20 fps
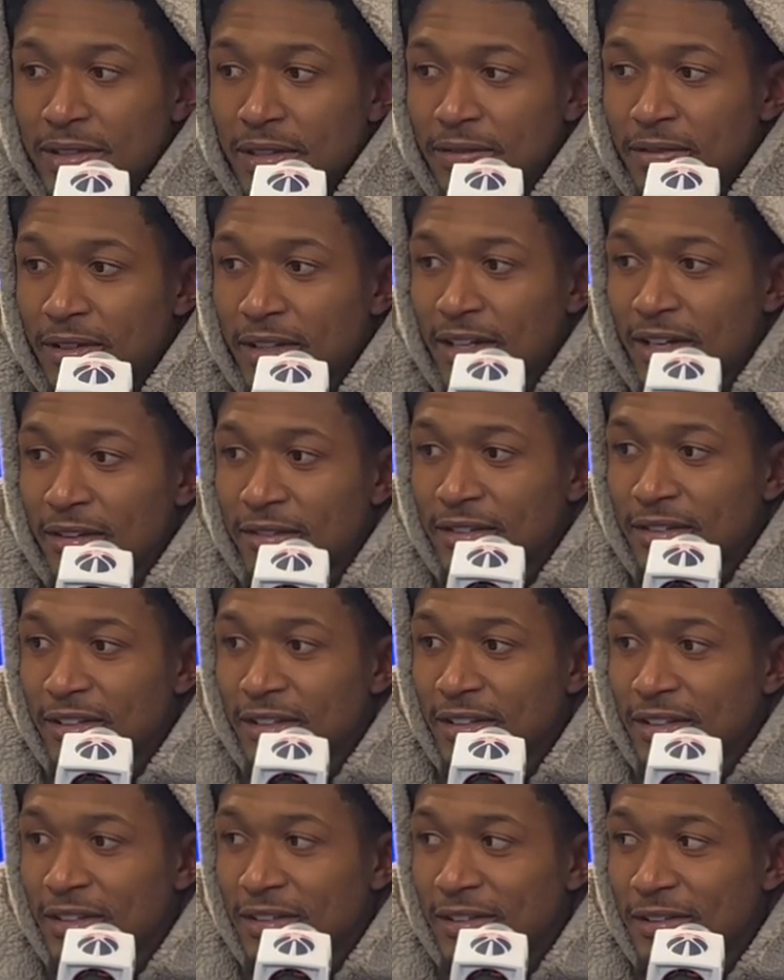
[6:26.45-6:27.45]
I feel like I haven't done
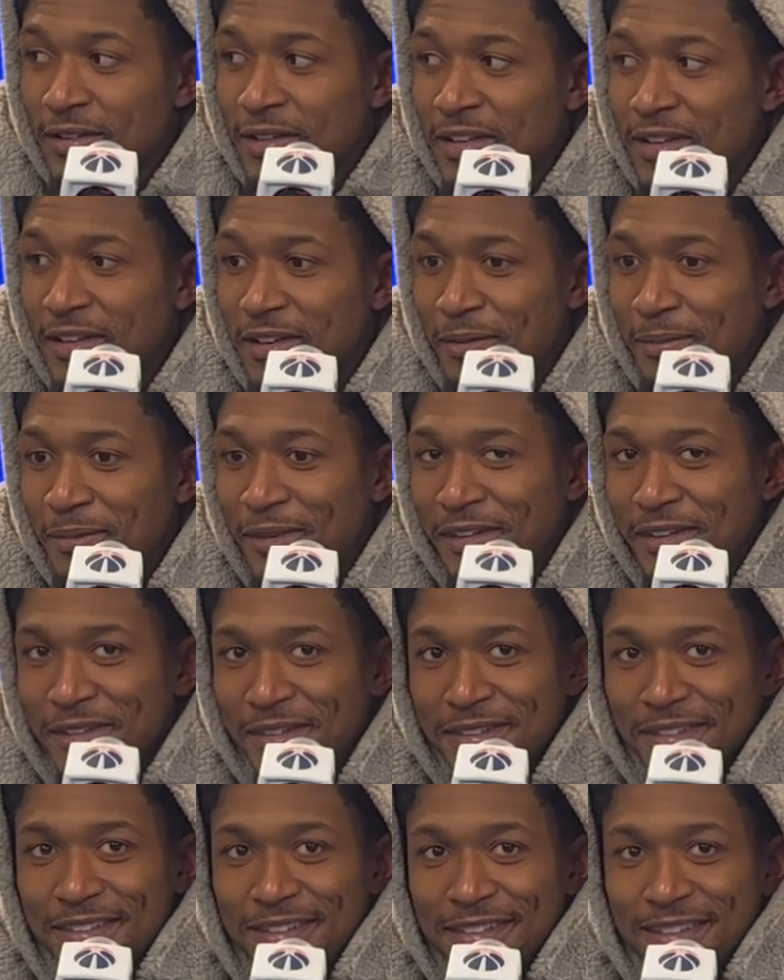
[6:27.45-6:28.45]
that in a minute,
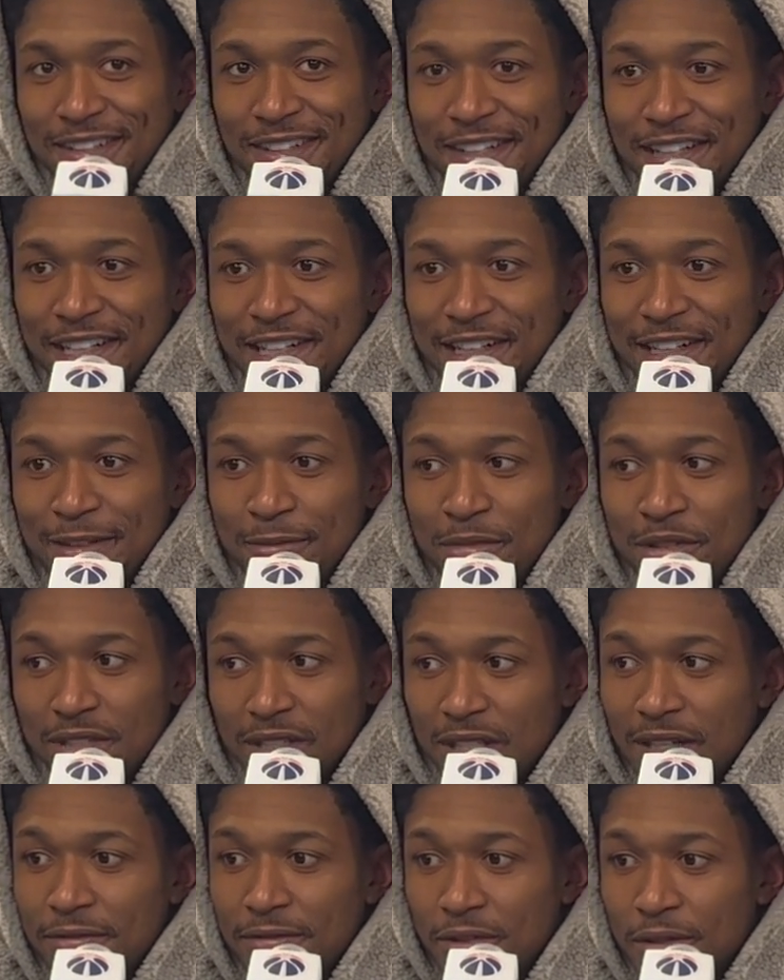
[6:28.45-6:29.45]
uh,
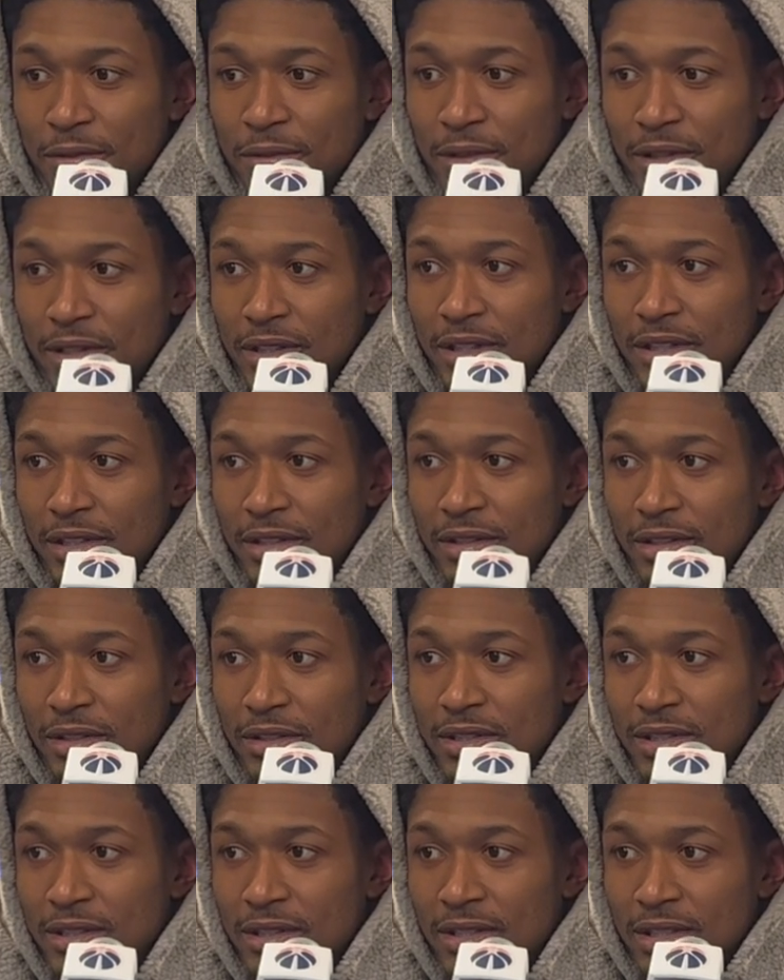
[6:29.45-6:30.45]
but I feel really good. That's
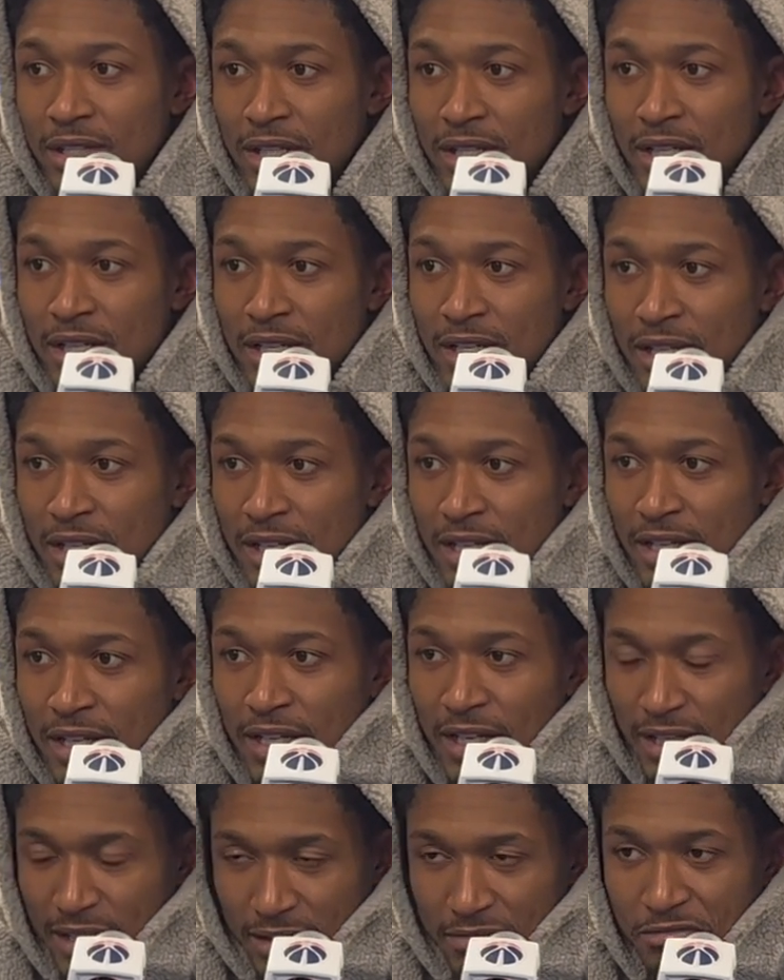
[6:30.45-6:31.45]

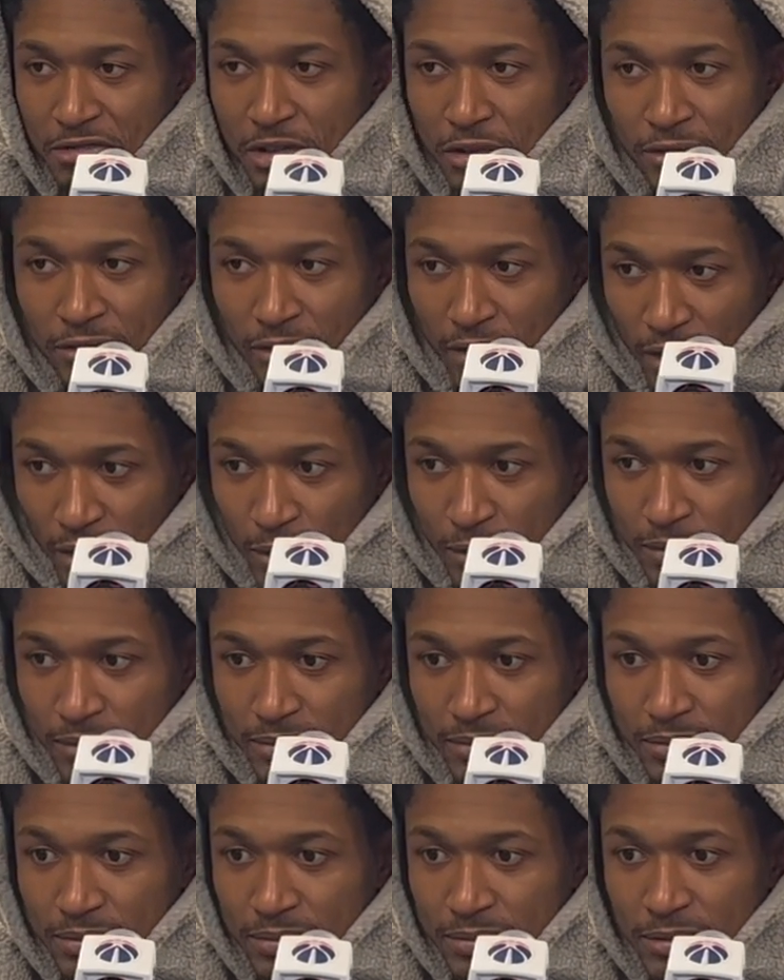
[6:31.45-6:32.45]
good flow,
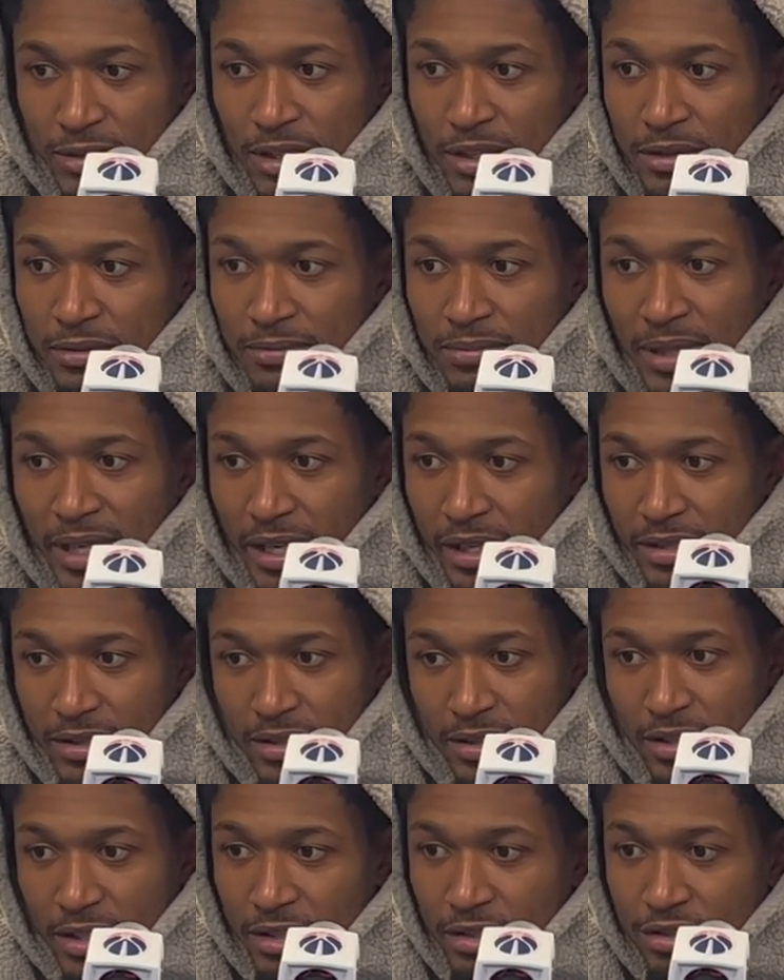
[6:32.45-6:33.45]
good pace,
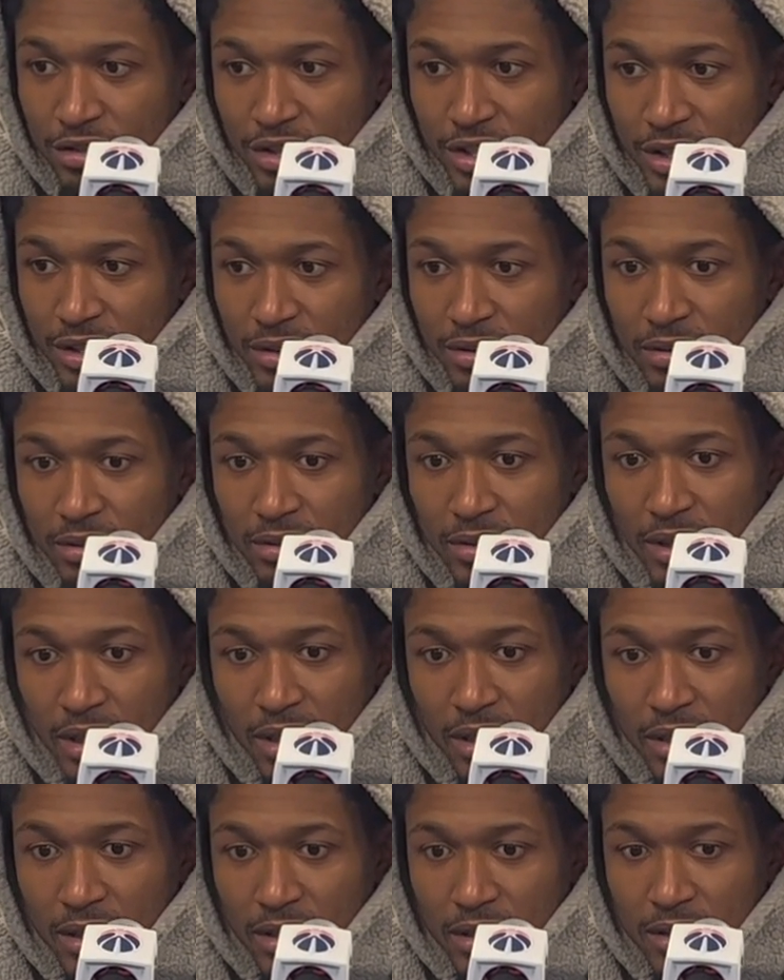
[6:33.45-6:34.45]
good energy,
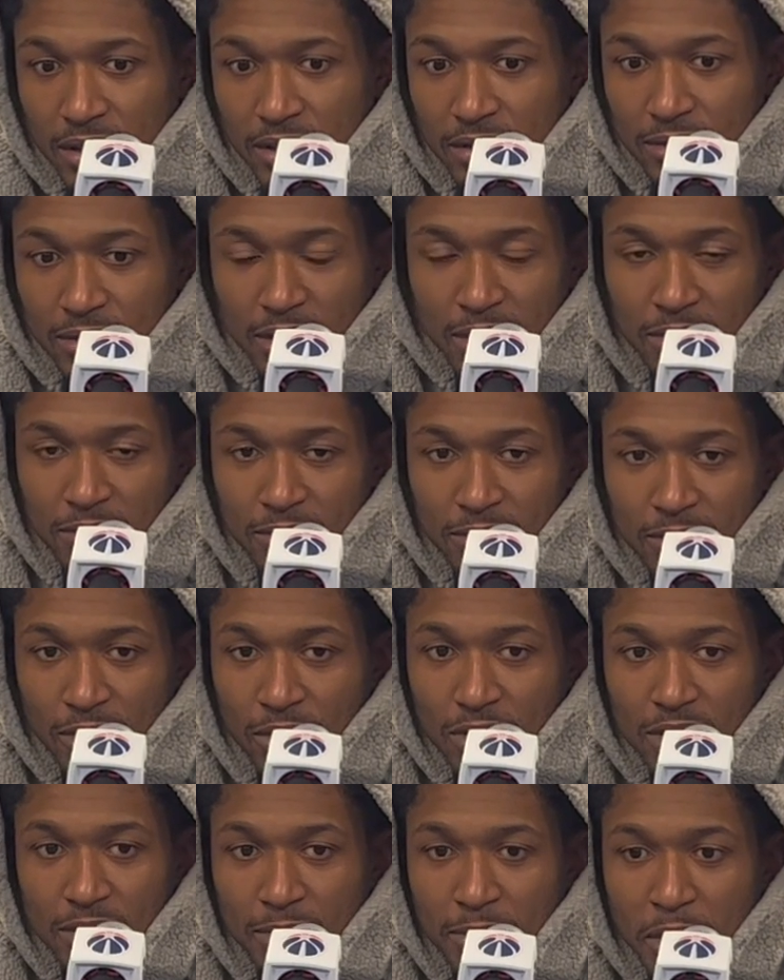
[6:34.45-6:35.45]
um, and
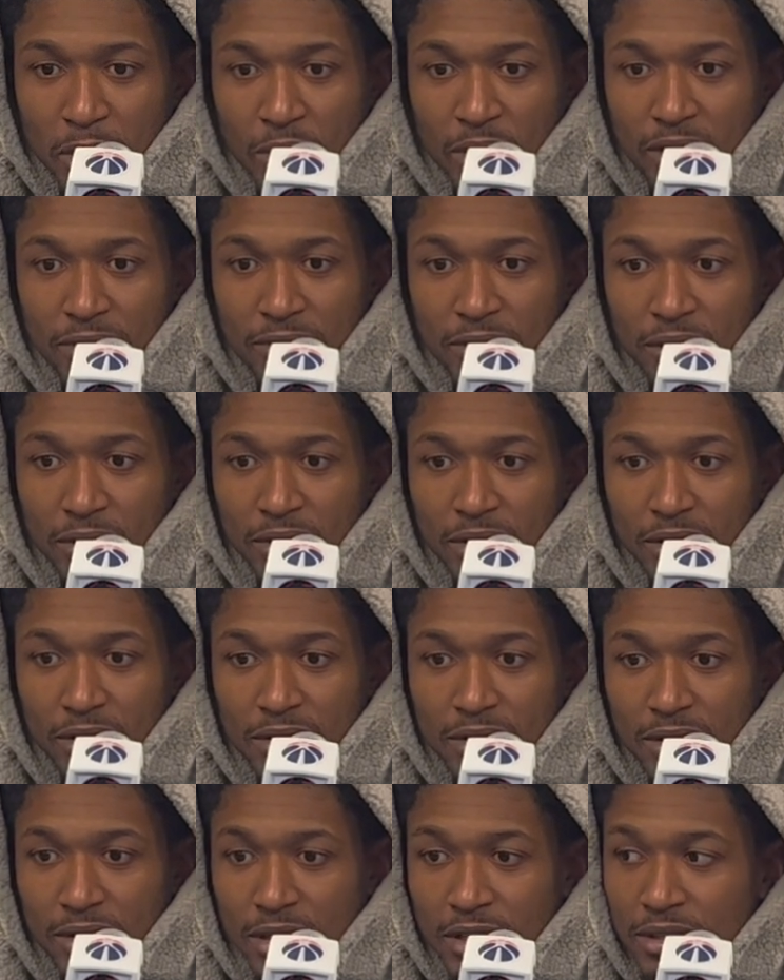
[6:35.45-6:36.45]
ultimately my win felt good,
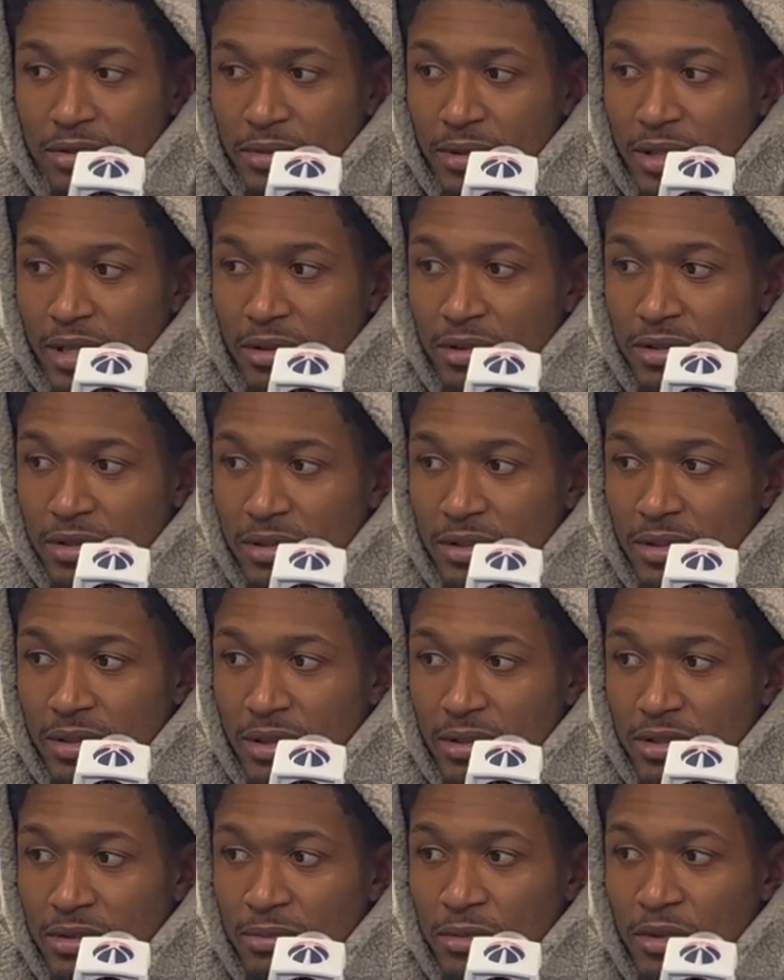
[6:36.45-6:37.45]
so that's what I was, I
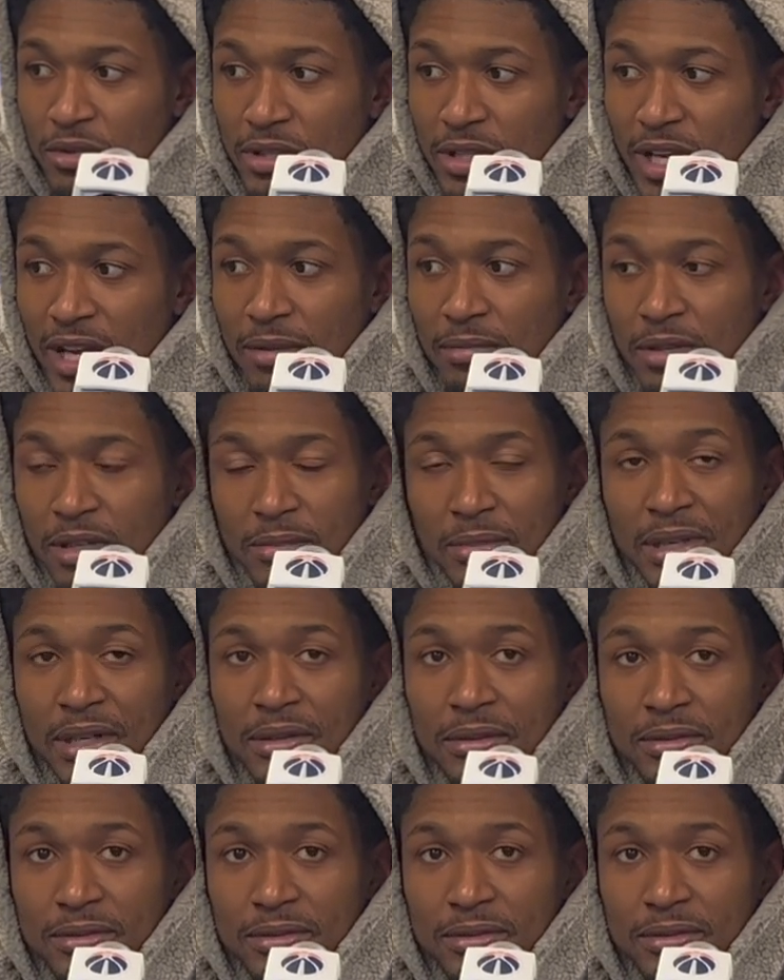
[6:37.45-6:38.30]
was the most happy about.